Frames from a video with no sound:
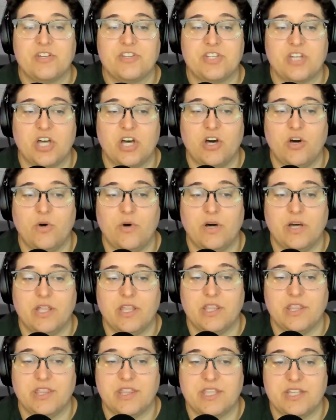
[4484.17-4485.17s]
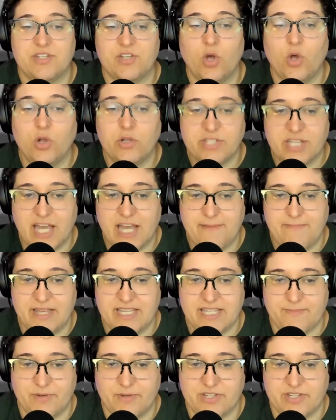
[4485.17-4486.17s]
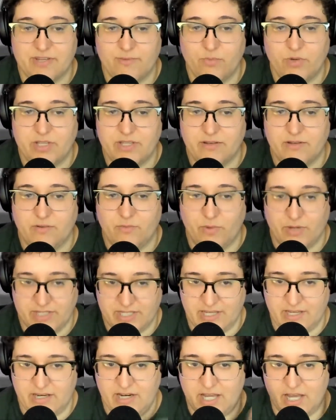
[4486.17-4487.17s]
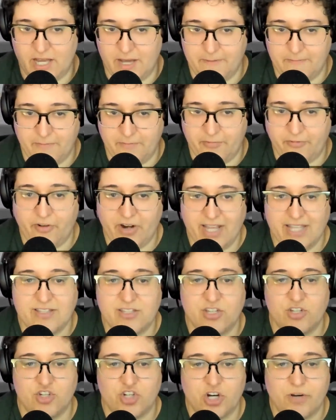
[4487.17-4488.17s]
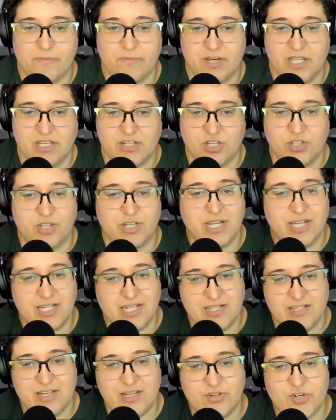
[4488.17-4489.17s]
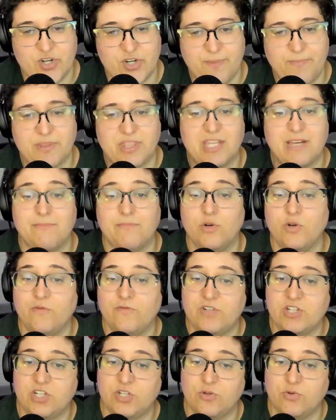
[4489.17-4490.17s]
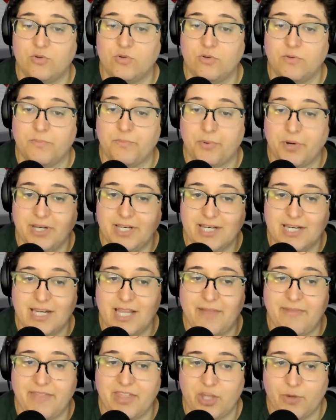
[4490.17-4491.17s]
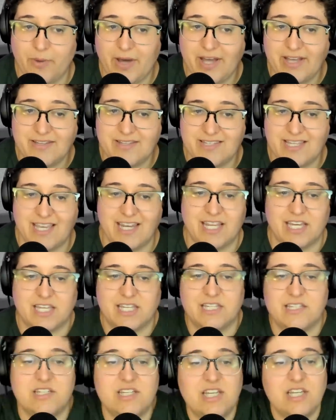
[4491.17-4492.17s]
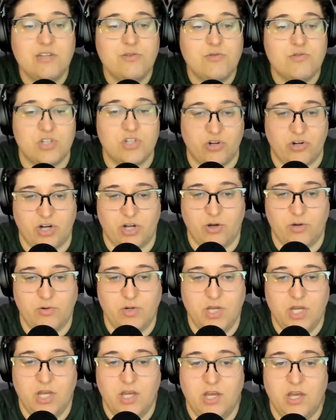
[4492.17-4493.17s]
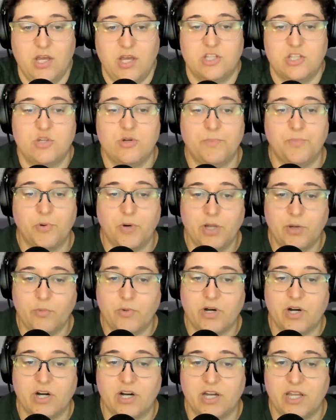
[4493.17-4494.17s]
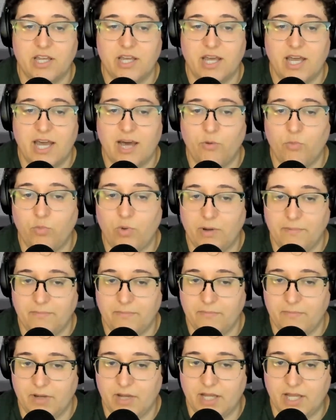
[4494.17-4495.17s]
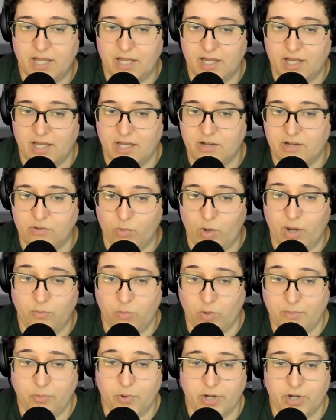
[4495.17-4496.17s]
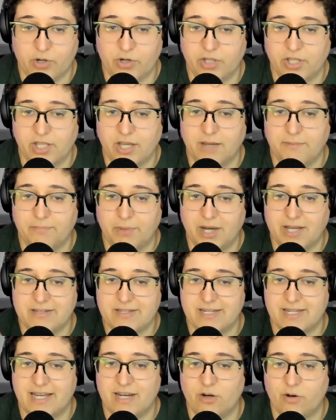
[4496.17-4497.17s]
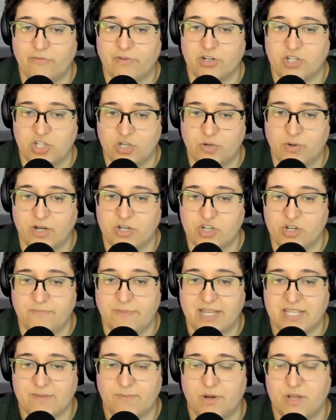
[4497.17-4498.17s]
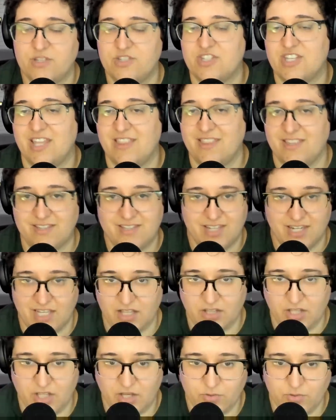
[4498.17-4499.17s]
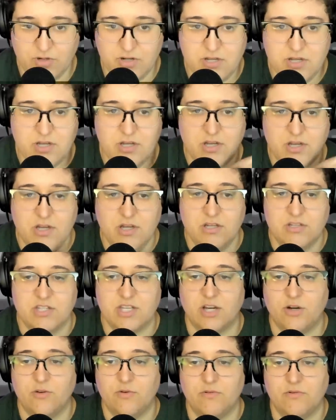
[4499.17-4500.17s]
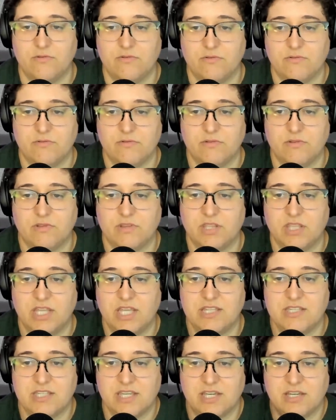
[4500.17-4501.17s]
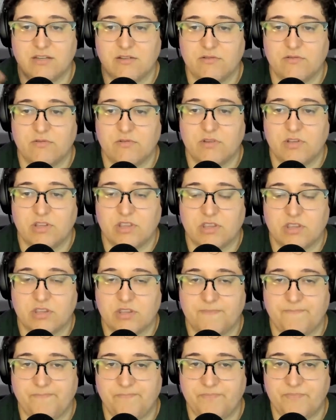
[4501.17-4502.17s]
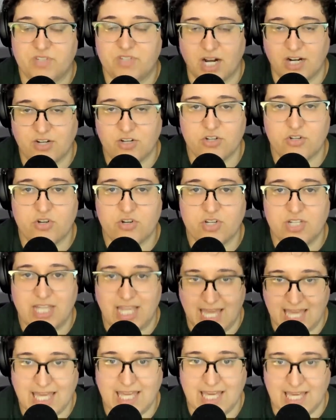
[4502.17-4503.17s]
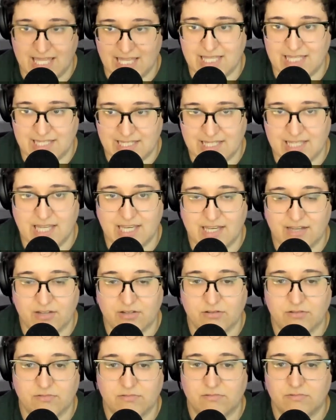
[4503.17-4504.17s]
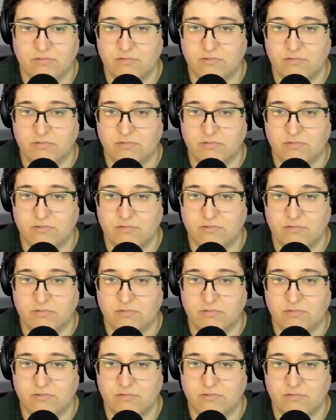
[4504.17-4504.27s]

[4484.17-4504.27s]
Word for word: So this whole time, mesmerism was was in um, France and Germany until the 19th century, but then it moved to Britain and the U.S. and it continues to grow to a point where at one uh, at one point early on, Boston had over 200 mesmerists in the city alone. So it's like holy shit. Doctors are taking this thing